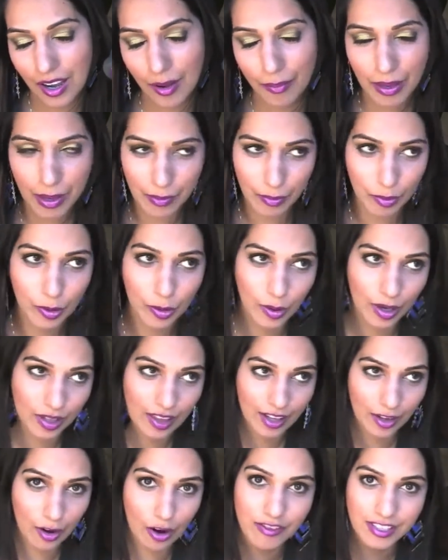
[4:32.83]
people who are
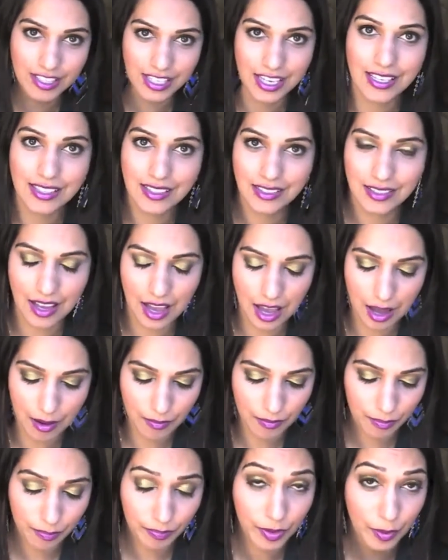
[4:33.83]
like overseas,
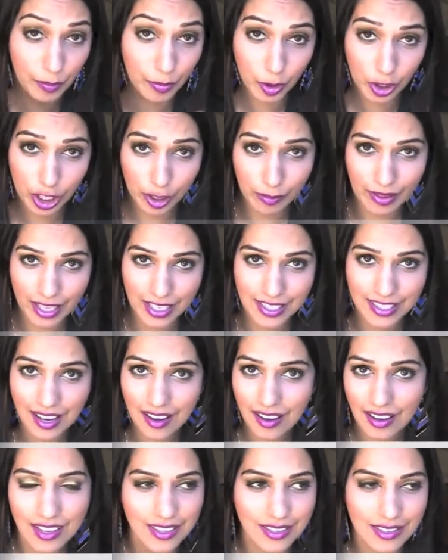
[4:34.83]
the Beauty
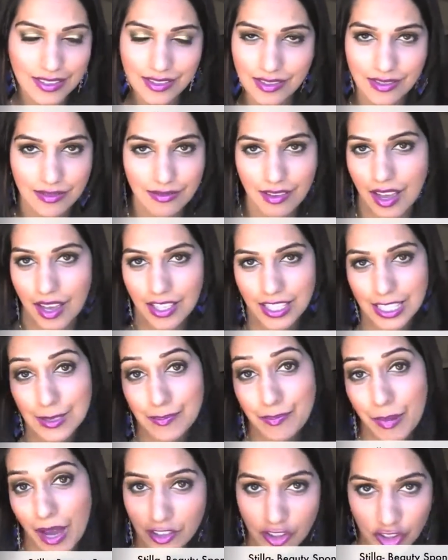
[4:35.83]
Blender is a
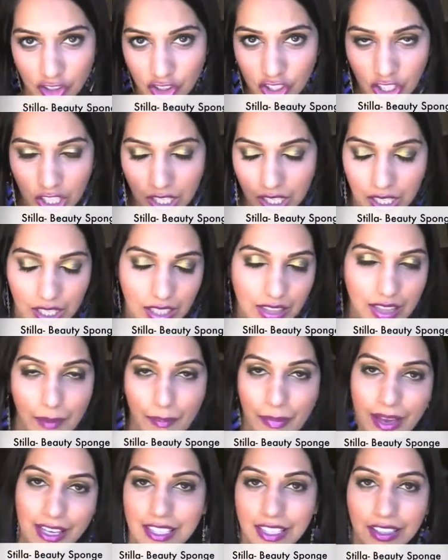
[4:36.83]
sponge that
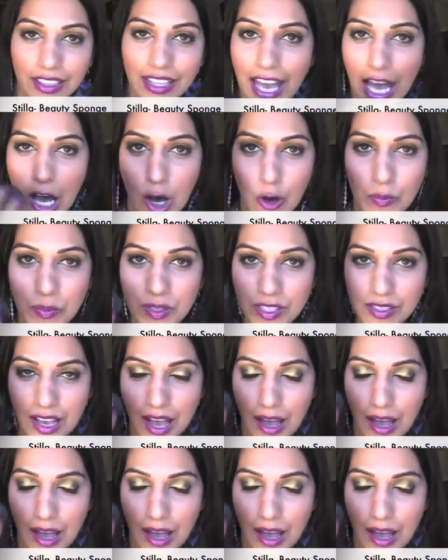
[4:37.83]
basically helps